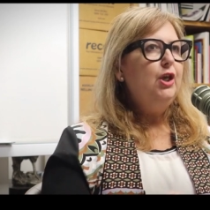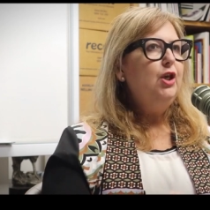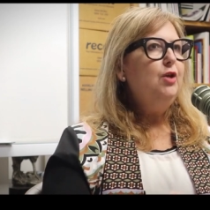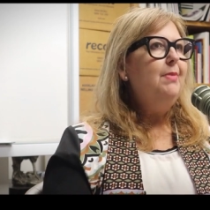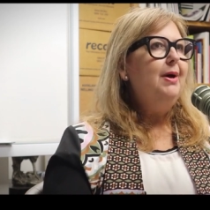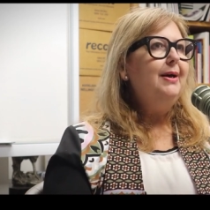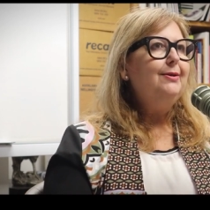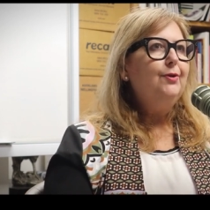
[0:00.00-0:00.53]
you
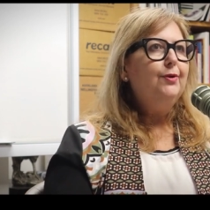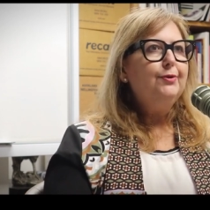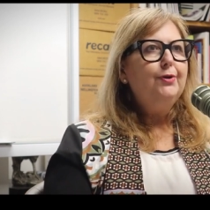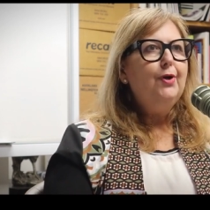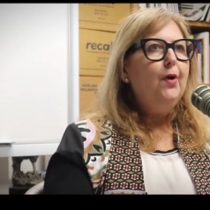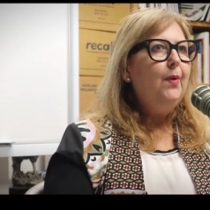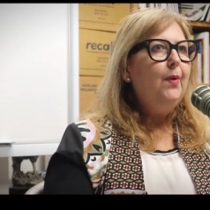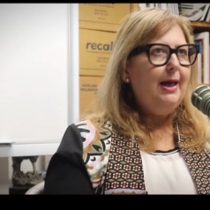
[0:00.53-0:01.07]
might not
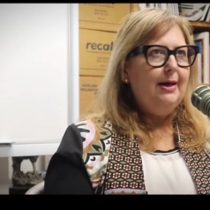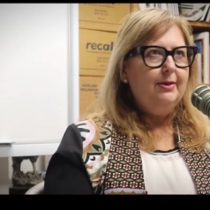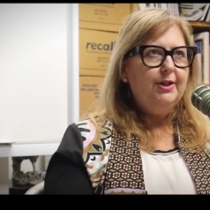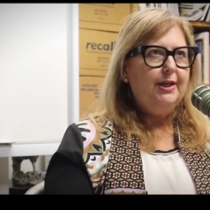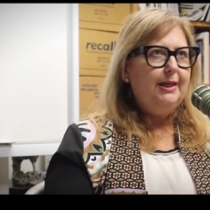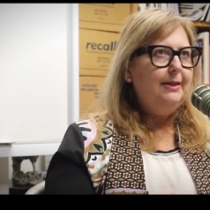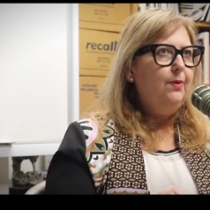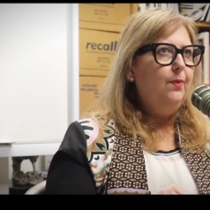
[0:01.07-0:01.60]
know how
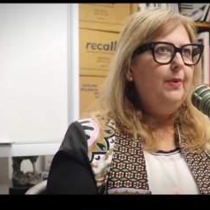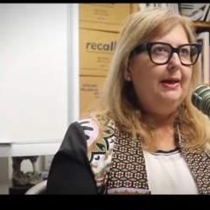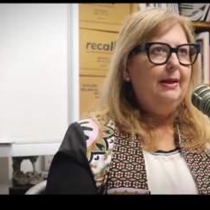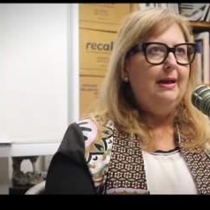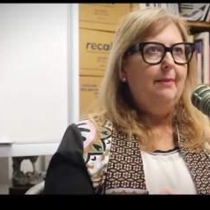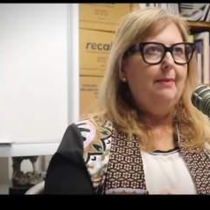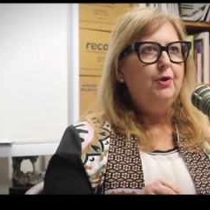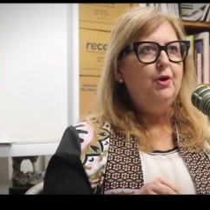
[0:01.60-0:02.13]
to get a
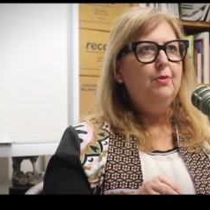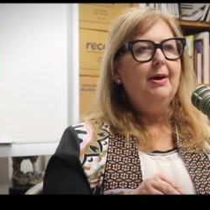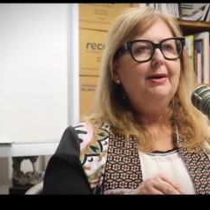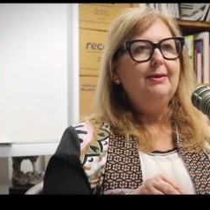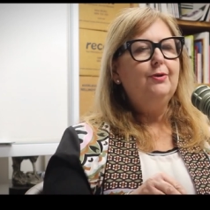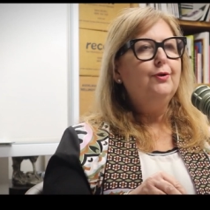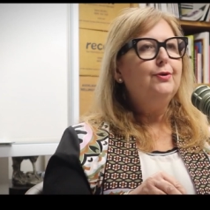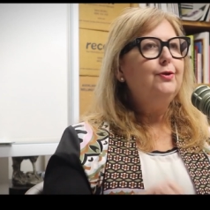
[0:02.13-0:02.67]
reel up, you
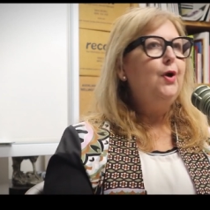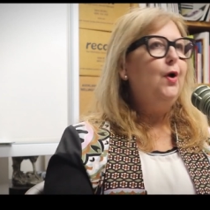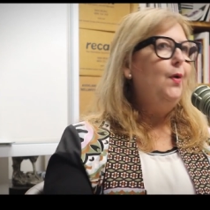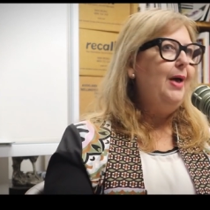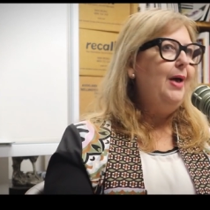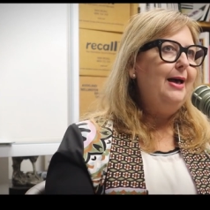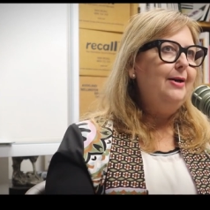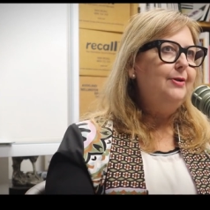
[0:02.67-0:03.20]
might not know
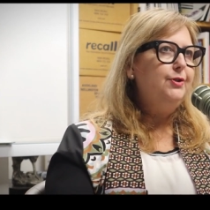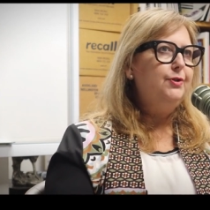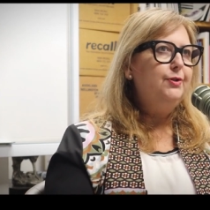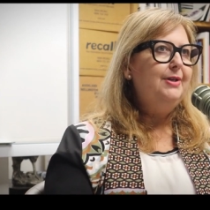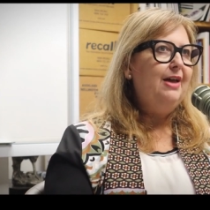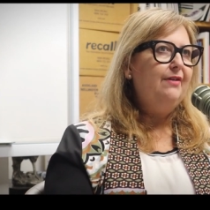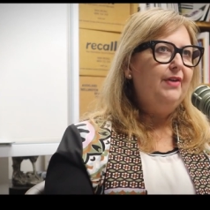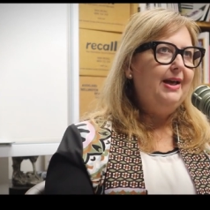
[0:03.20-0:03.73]
how to
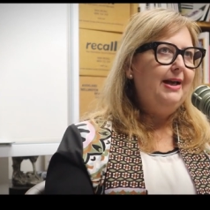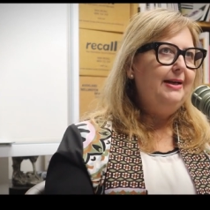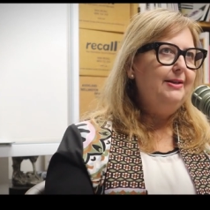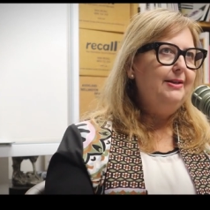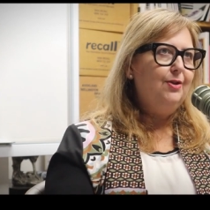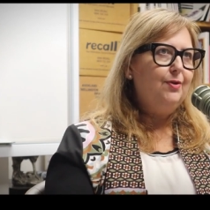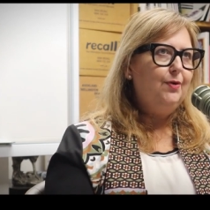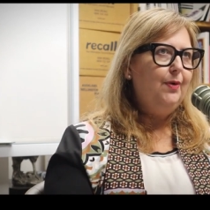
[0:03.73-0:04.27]

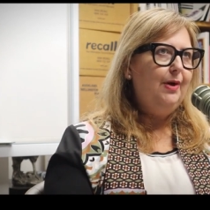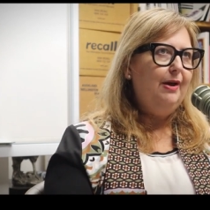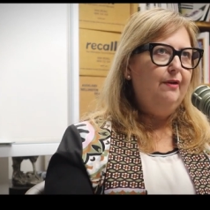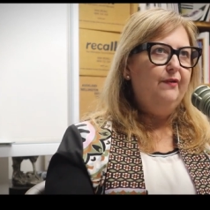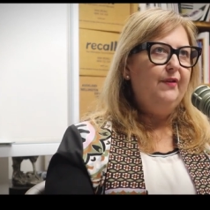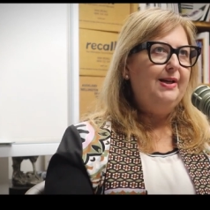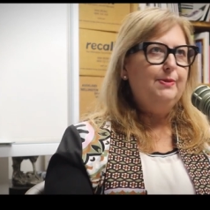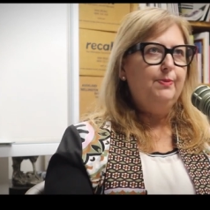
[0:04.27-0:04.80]
navigate through a
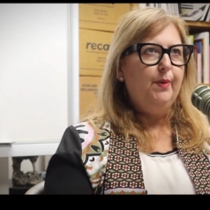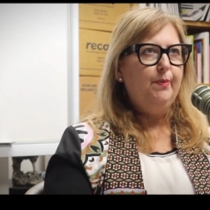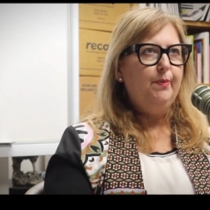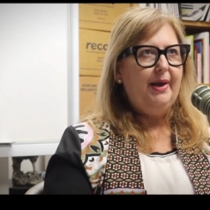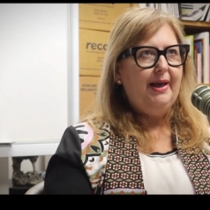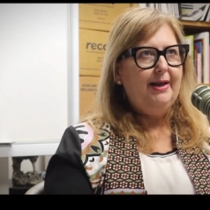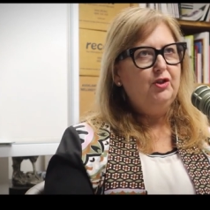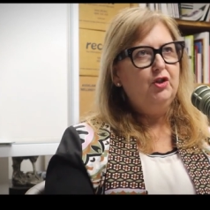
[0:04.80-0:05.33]
Facebook
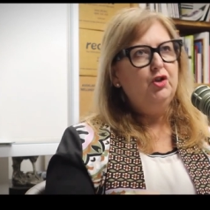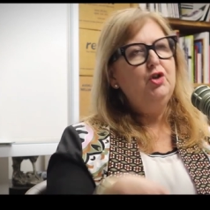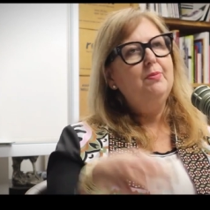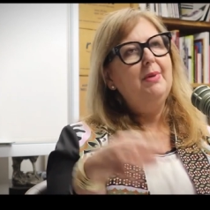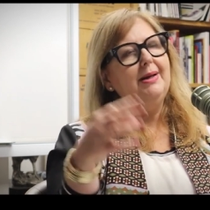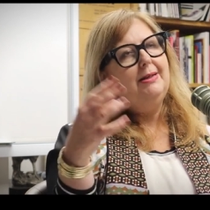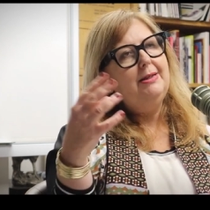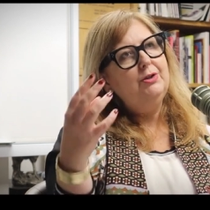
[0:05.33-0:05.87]
page, and you
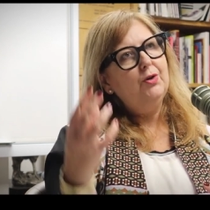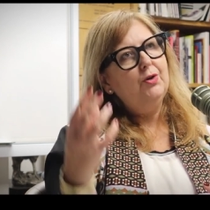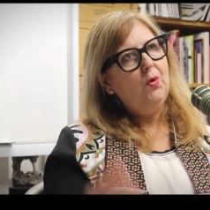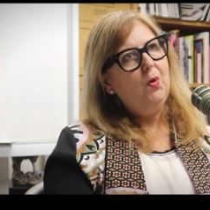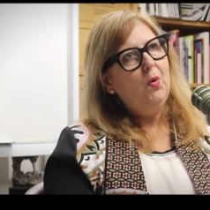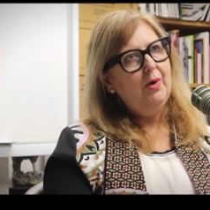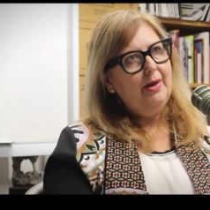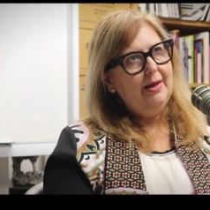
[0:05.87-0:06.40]
might need to
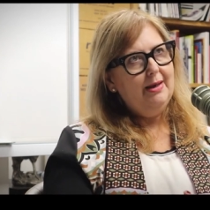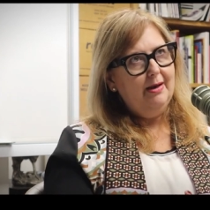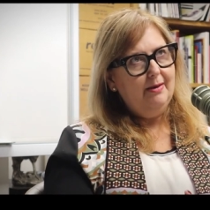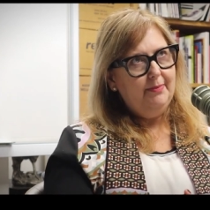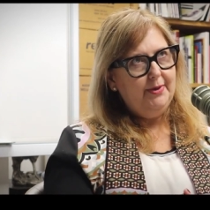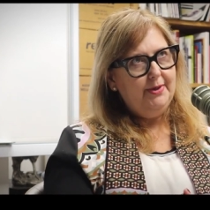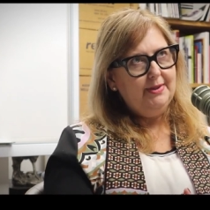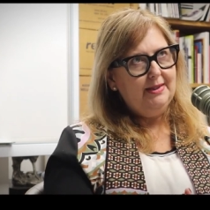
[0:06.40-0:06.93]
call a young
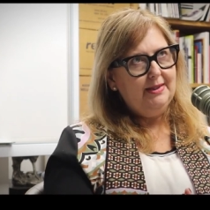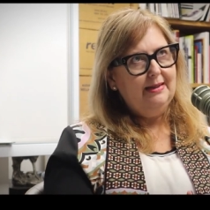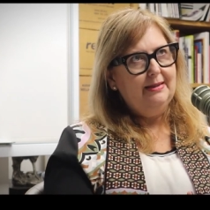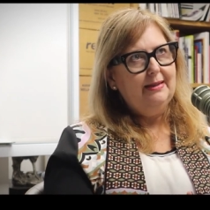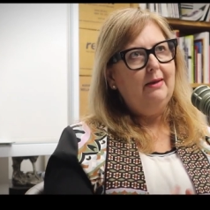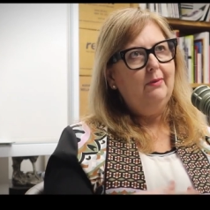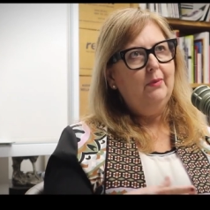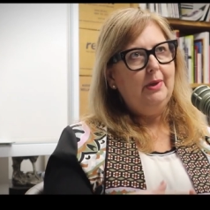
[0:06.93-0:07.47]
person and
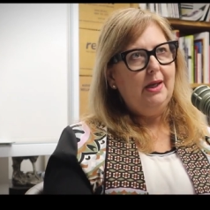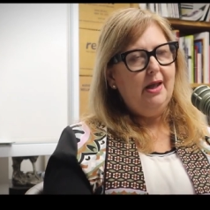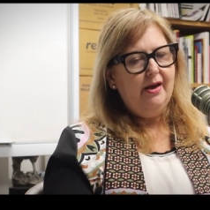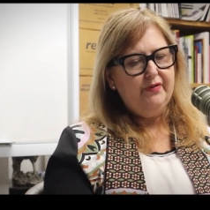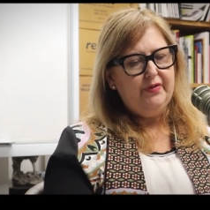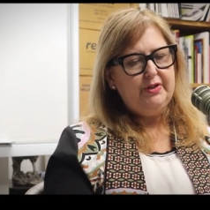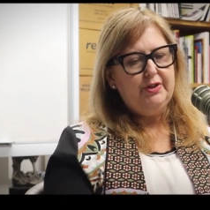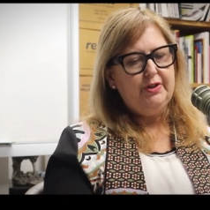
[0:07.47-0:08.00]
they will
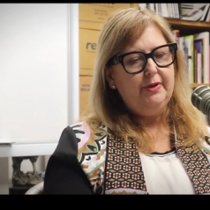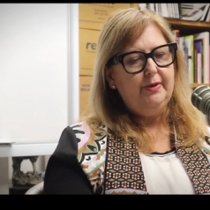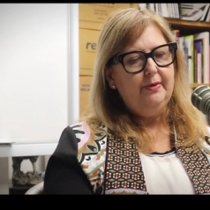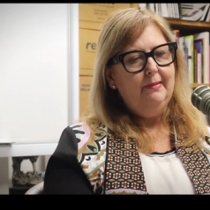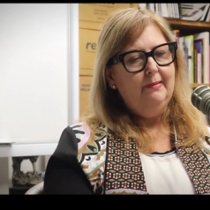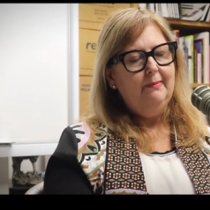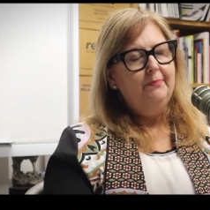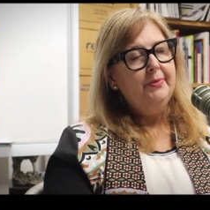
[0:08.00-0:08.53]
laugh at you. At
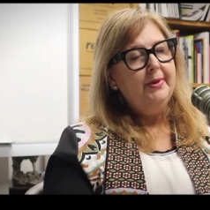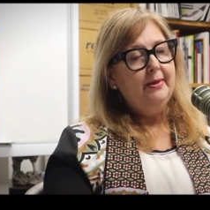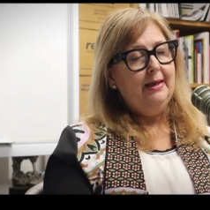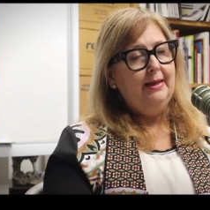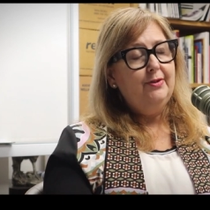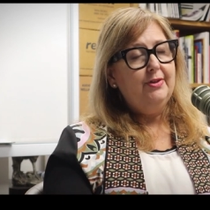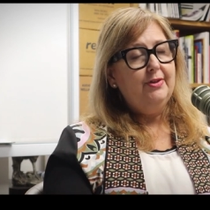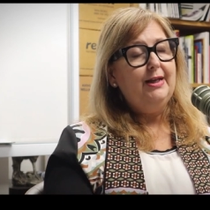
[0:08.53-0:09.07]
the
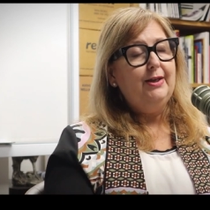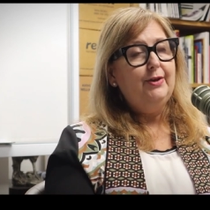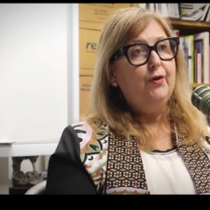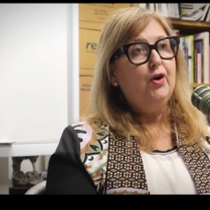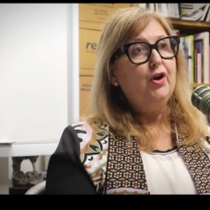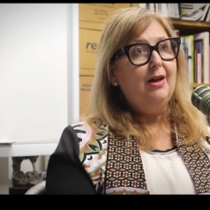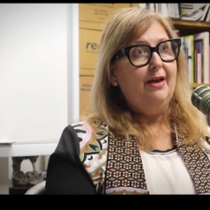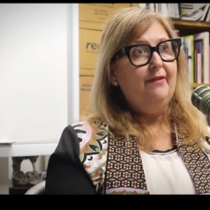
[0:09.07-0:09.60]
end of the day, you've
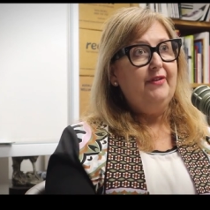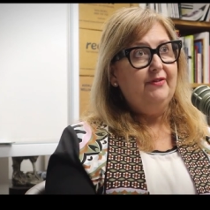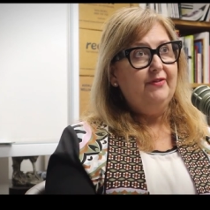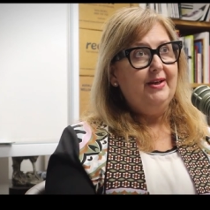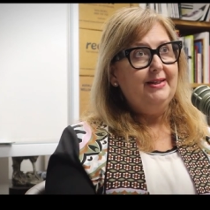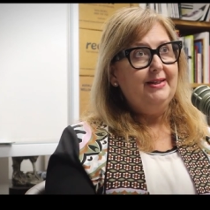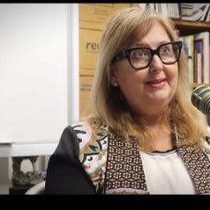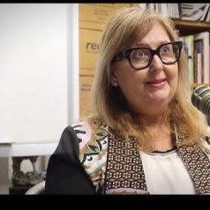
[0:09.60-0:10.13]
got life
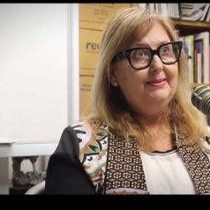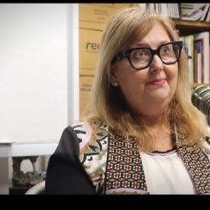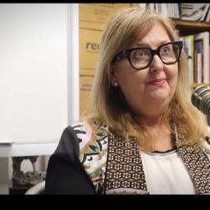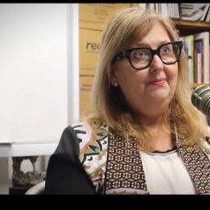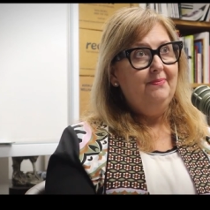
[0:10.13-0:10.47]
advice.